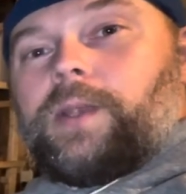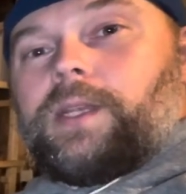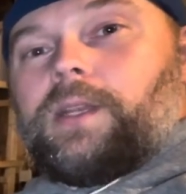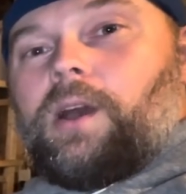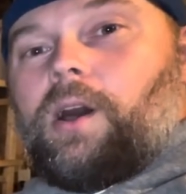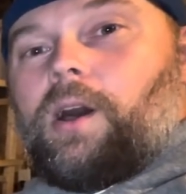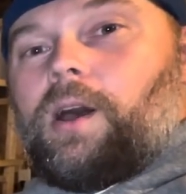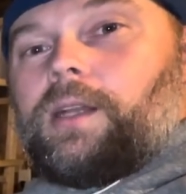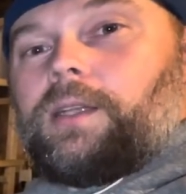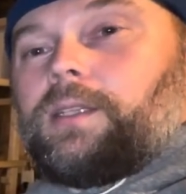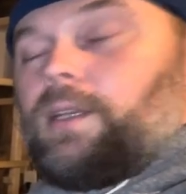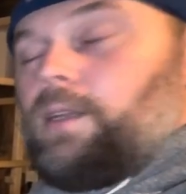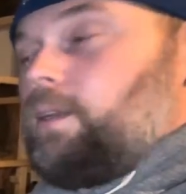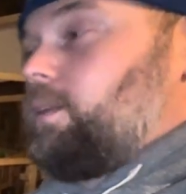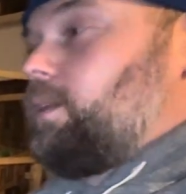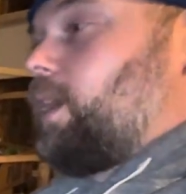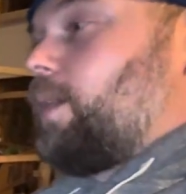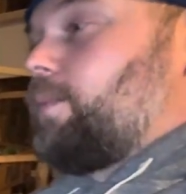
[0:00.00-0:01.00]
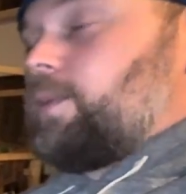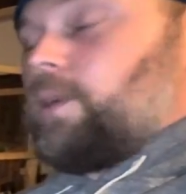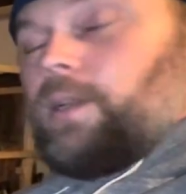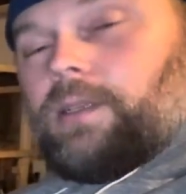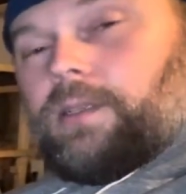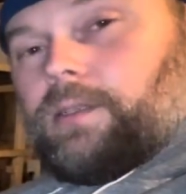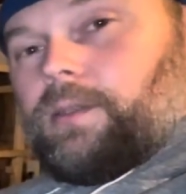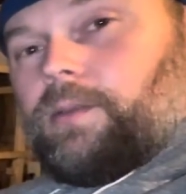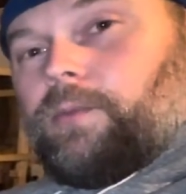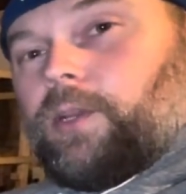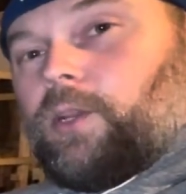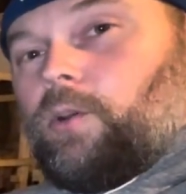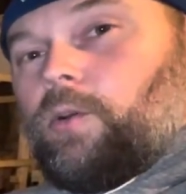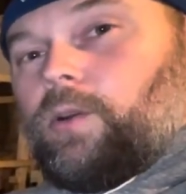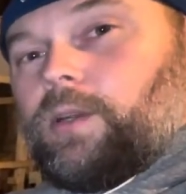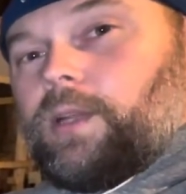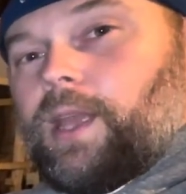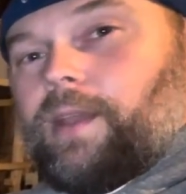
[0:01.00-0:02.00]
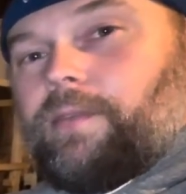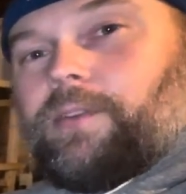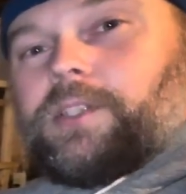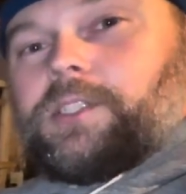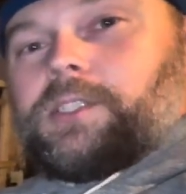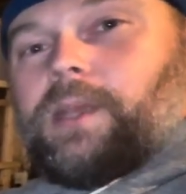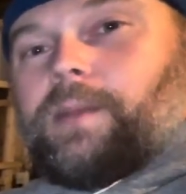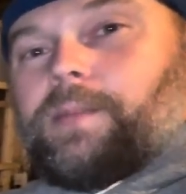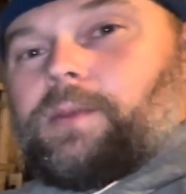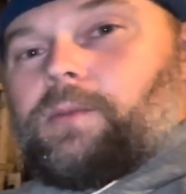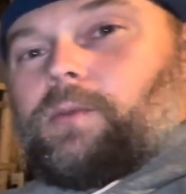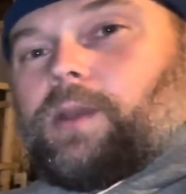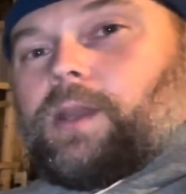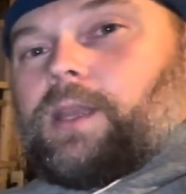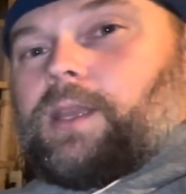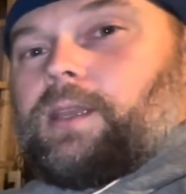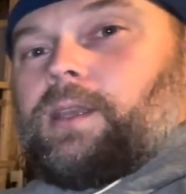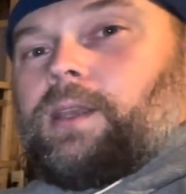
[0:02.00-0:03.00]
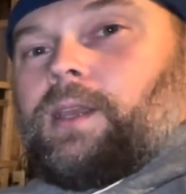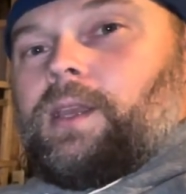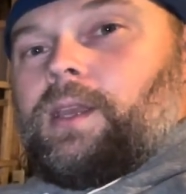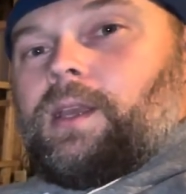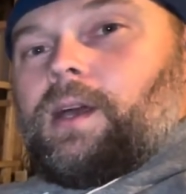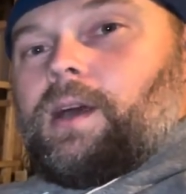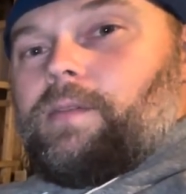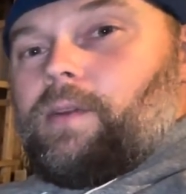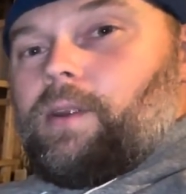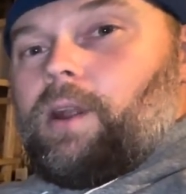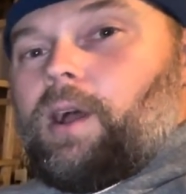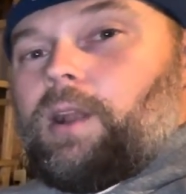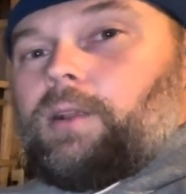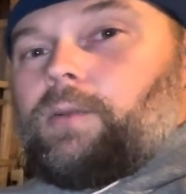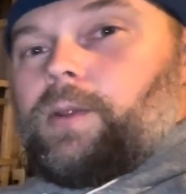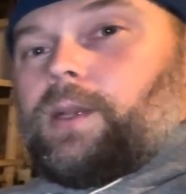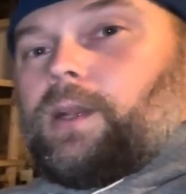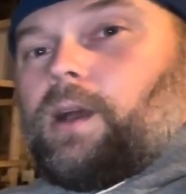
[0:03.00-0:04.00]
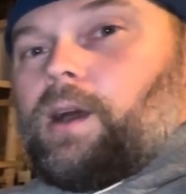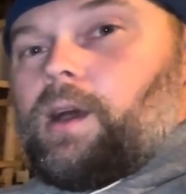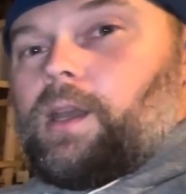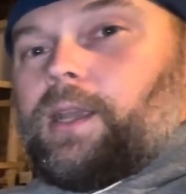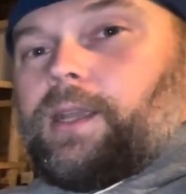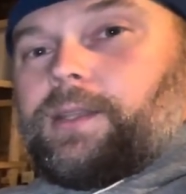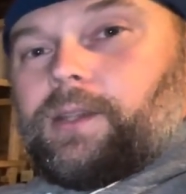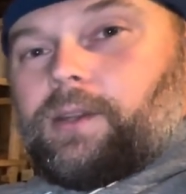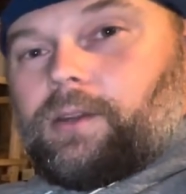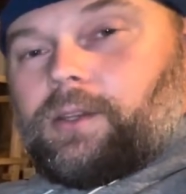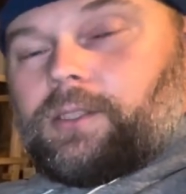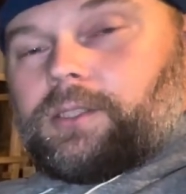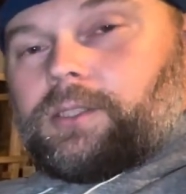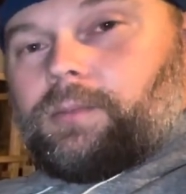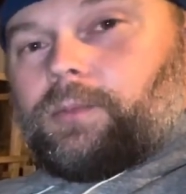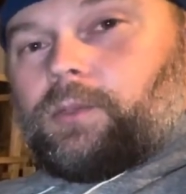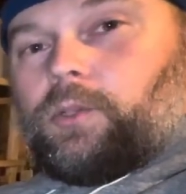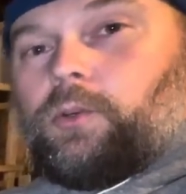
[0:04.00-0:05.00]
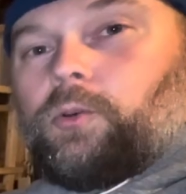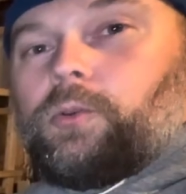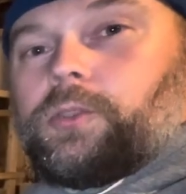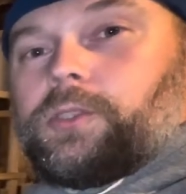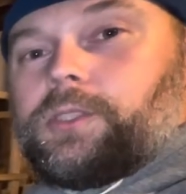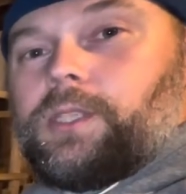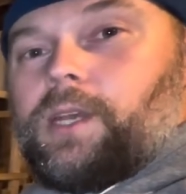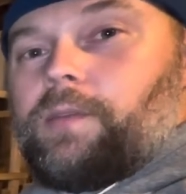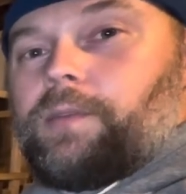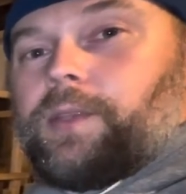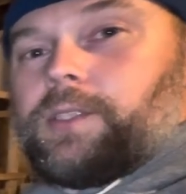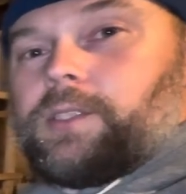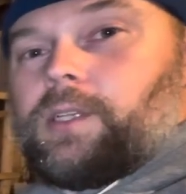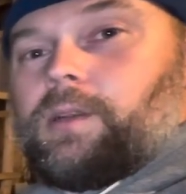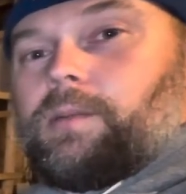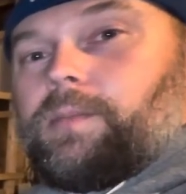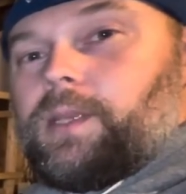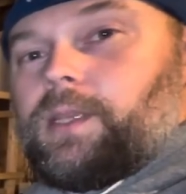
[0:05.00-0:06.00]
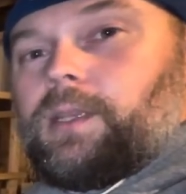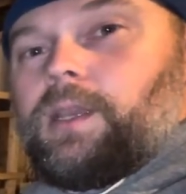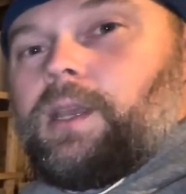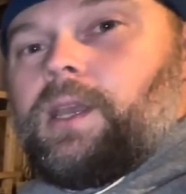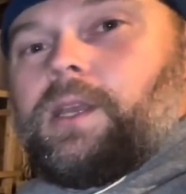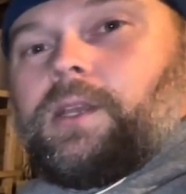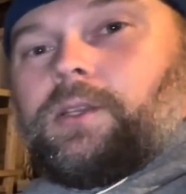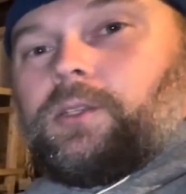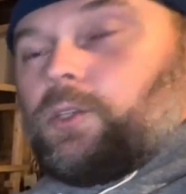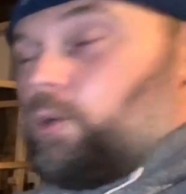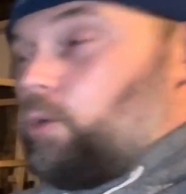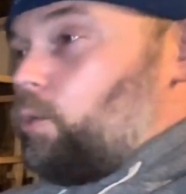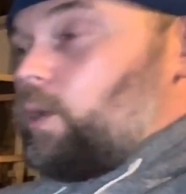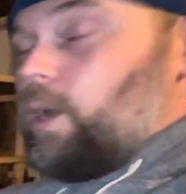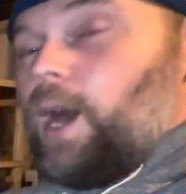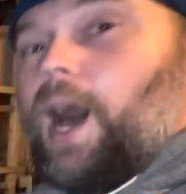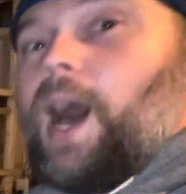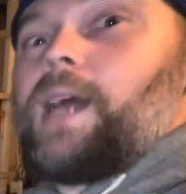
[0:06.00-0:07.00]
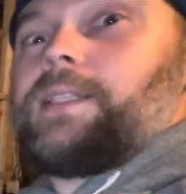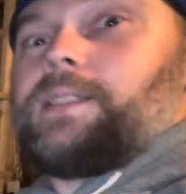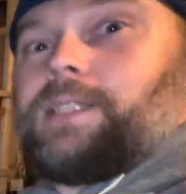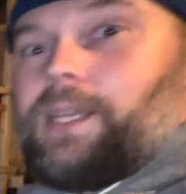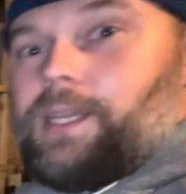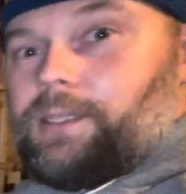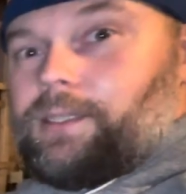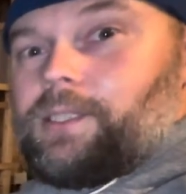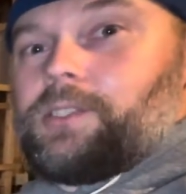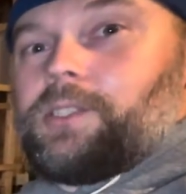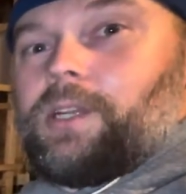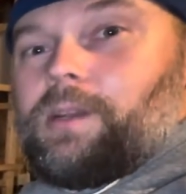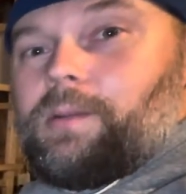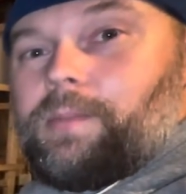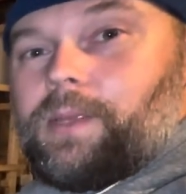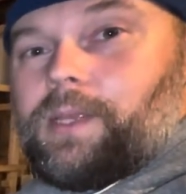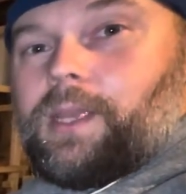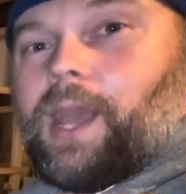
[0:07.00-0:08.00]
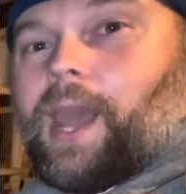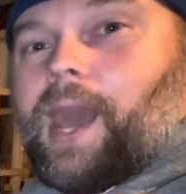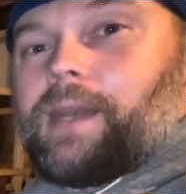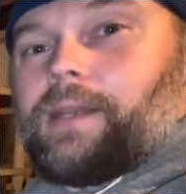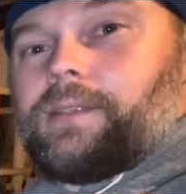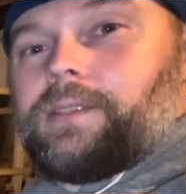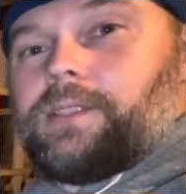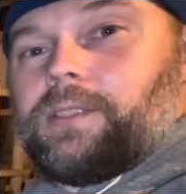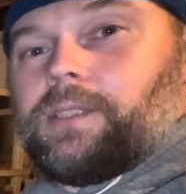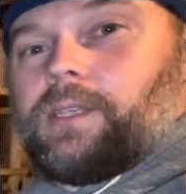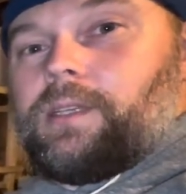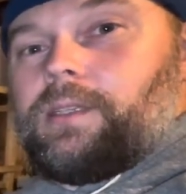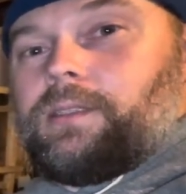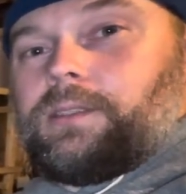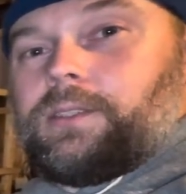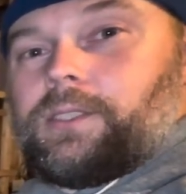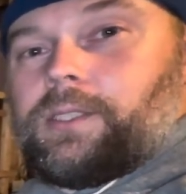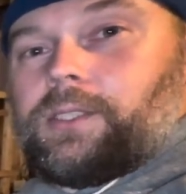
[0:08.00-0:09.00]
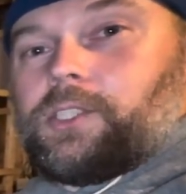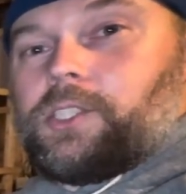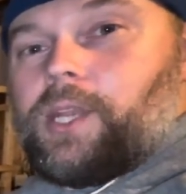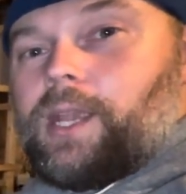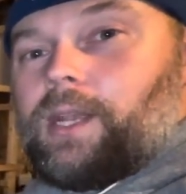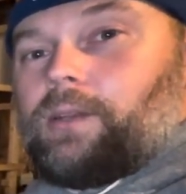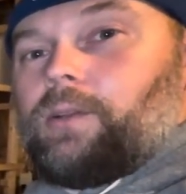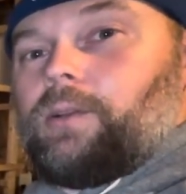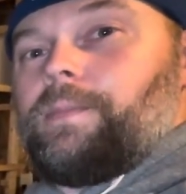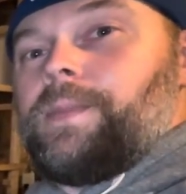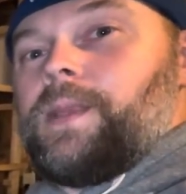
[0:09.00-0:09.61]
haunt. I'm going to record every step of the way of our Halloween haunt, and there are some cool stuff that's going to be cool content that's going to be added to the channel.